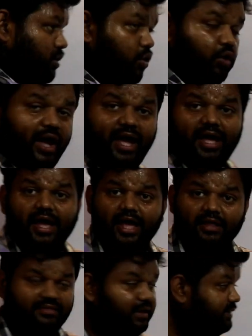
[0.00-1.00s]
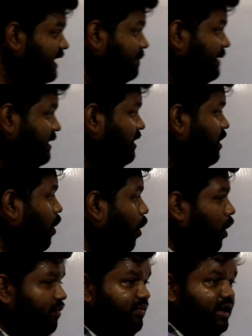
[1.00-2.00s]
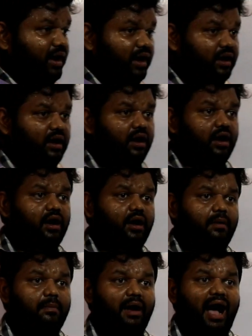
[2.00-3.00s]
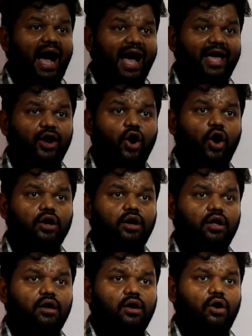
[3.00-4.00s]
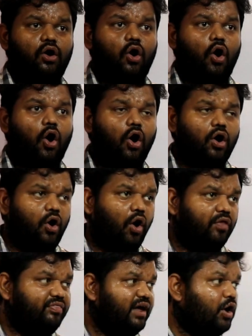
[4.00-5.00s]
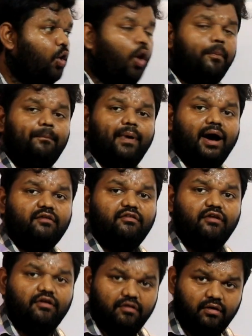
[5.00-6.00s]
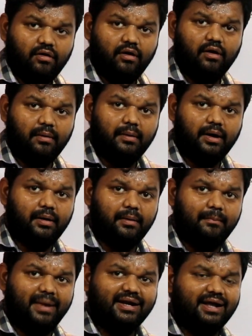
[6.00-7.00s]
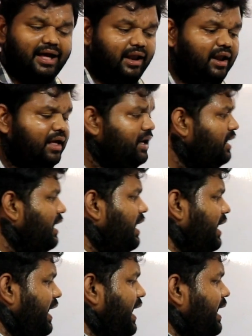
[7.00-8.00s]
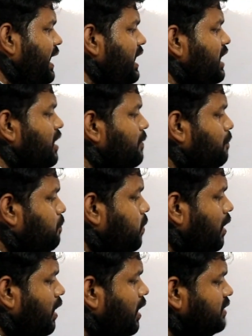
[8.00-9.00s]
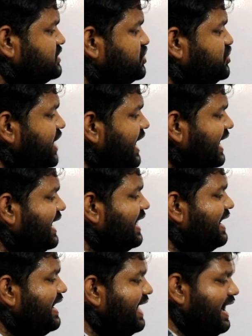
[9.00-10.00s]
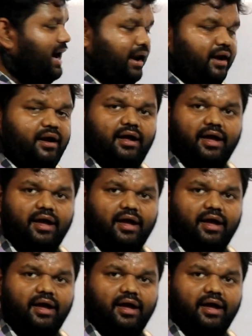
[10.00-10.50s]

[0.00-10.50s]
Okay, that means on the iron or on the copper metal, a zinc layer